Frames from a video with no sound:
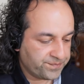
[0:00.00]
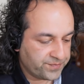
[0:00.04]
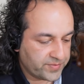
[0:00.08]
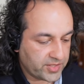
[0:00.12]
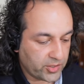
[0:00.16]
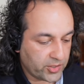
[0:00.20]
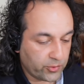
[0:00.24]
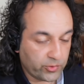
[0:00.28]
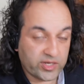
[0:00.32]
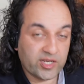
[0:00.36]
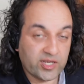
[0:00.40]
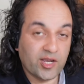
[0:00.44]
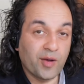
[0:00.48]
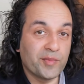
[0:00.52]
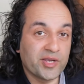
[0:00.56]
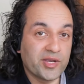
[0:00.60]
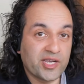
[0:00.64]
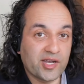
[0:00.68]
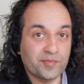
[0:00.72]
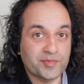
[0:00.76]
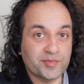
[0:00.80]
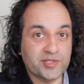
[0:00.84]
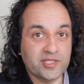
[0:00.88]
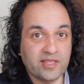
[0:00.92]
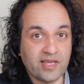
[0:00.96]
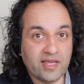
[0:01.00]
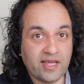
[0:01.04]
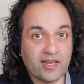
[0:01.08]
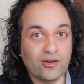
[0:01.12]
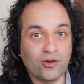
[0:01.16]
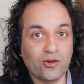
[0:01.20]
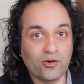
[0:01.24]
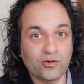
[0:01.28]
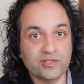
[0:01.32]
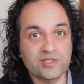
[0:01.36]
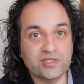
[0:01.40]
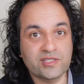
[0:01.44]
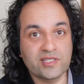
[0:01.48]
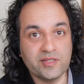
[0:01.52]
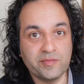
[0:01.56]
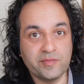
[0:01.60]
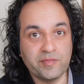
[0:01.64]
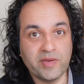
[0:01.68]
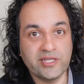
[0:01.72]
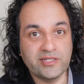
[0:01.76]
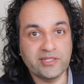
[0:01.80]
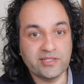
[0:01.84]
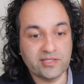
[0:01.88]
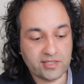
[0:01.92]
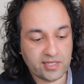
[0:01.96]
Now we're coming up to that long C
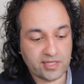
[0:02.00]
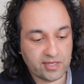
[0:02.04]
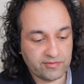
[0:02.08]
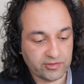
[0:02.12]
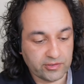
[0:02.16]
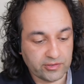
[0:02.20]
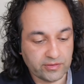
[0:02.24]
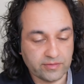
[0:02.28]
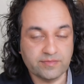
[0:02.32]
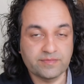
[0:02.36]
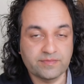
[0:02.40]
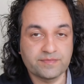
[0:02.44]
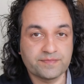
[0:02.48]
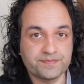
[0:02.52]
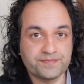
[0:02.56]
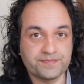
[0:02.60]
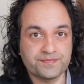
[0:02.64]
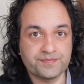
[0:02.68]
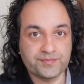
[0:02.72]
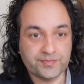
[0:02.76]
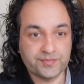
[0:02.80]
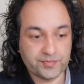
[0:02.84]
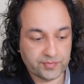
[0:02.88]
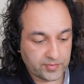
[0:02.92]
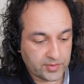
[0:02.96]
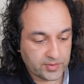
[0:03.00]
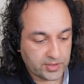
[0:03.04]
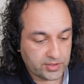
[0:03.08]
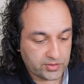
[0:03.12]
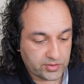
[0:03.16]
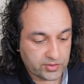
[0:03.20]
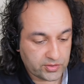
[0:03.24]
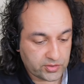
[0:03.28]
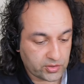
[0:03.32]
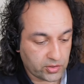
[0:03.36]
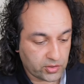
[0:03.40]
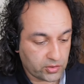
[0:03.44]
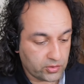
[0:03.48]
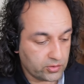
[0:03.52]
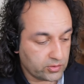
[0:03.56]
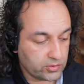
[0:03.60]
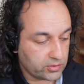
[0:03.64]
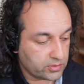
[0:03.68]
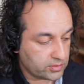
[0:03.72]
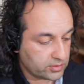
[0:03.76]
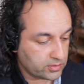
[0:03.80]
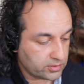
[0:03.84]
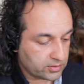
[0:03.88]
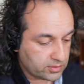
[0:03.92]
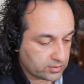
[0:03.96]
major 7. So,
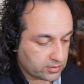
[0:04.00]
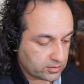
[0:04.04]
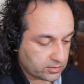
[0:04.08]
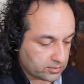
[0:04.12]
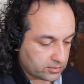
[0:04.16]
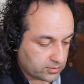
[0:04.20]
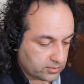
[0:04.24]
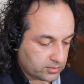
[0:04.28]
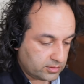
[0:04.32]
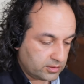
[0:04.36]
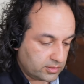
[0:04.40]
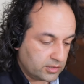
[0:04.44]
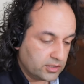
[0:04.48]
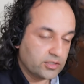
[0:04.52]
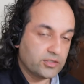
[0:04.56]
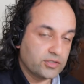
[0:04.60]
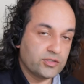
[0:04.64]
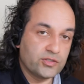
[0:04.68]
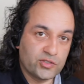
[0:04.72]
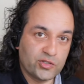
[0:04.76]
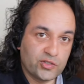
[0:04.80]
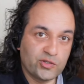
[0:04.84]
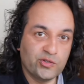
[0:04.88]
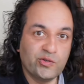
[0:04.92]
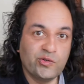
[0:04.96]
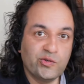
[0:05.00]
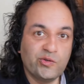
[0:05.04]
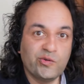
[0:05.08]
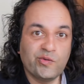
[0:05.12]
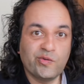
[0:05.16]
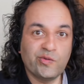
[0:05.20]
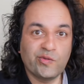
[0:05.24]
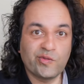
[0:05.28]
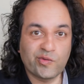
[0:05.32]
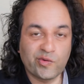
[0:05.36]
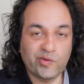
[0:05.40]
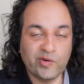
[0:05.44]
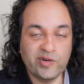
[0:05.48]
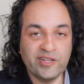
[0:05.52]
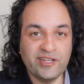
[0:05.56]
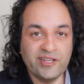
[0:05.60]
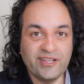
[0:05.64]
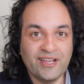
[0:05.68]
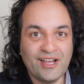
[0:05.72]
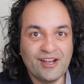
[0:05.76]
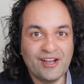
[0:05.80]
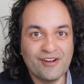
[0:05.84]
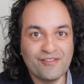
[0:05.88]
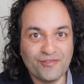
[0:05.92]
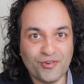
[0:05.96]
two, three,
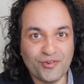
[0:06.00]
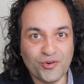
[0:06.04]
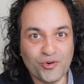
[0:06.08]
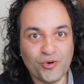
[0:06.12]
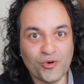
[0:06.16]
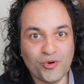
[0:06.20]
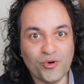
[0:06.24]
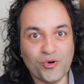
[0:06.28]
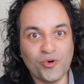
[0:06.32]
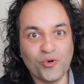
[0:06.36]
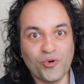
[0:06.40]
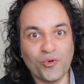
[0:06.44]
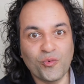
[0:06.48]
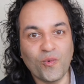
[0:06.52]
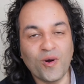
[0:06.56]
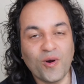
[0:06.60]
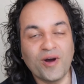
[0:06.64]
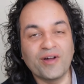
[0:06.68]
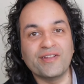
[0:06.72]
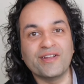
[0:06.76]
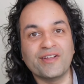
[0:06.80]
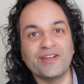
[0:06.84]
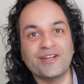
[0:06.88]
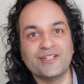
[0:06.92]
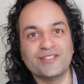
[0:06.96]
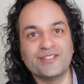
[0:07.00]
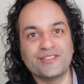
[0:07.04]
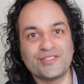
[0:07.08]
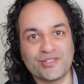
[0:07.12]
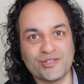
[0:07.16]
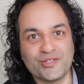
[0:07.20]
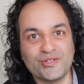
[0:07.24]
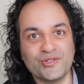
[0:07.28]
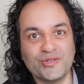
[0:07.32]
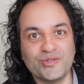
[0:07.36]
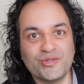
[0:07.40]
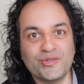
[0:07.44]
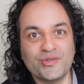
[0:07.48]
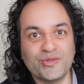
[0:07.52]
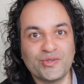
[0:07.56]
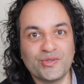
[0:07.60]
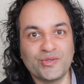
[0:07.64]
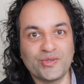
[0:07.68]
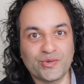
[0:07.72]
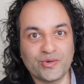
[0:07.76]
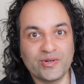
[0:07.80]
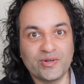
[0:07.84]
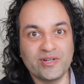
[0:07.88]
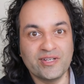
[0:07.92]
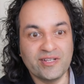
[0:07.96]
four, one, two,
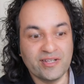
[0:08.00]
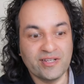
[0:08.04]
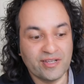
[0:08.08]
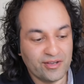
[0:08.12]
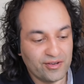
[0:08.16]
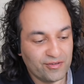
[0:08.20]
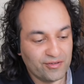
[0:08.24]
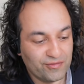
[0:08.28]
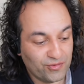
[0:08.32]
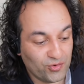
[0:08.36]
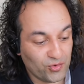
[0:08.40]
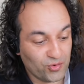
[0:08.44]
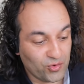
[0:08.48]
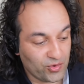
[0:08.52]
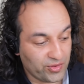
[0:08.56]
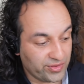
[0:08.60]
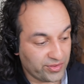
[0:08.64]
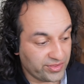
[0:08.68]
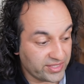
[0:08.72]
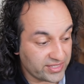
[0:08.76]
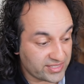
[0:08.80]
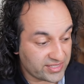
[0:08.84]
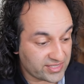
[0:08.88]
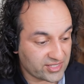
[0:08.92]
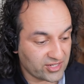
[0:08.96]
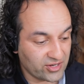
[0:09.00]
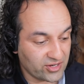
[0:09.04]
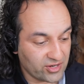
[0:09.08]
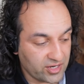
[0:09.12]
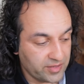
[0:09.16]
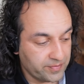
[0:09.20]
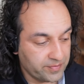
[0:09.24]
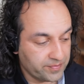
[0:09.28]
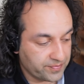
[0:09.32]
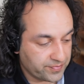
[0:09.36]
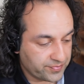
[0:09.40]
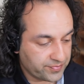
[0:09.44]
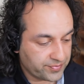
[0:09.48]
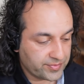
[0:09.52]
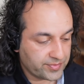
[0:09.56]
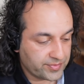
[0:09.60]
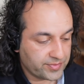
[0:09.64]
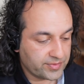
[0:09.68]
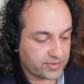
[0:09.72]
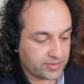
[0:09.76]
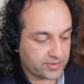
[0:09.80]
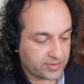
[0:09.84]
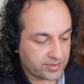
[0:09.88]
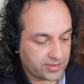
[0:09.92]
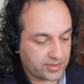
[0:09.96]
three, four. This time,
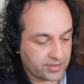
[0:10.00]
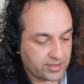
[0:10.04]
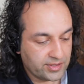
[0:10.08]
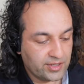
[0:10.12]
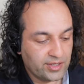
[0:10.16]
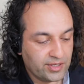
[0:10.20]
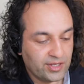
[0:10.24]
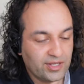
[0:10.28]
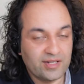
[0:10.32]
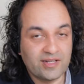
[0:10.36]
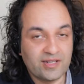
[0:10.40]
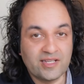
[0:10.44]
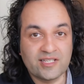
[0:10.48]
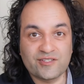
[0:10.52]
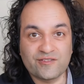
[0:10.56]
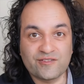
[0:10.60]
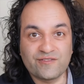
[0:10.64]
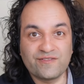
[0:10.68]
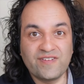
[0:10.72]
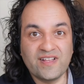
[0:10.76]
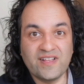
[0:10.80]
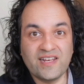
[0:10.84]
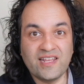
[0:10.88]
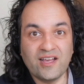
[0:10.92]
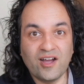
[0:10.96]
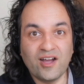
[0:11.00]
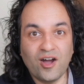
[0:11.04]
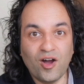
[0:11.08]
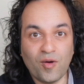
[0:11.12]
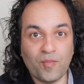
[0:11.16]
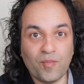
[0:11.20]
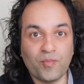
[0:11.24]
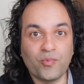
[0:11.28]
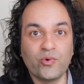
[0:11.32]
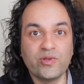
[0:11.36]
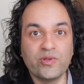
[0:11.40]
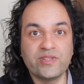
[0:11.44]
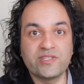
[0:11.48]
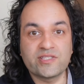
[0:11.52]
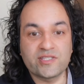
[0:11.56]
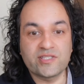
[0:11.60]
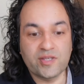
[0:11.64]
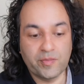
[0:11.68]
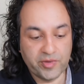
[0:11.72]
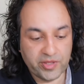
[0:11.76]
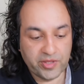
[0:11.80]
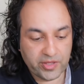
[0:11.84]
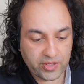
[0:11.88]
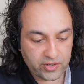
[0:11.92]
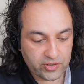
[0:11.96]
Let's fill it up with
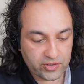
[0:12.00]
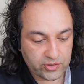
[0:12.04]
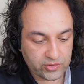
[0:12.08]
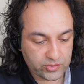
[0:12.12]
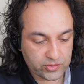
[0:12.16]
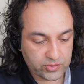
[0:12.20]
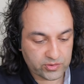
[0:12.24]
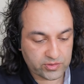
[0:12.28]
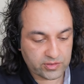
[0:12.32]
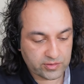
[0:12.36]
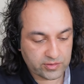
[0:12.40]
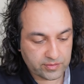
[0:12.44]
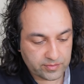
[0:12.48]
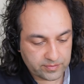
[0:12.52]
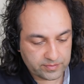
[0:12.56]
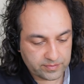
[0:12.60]
some of those.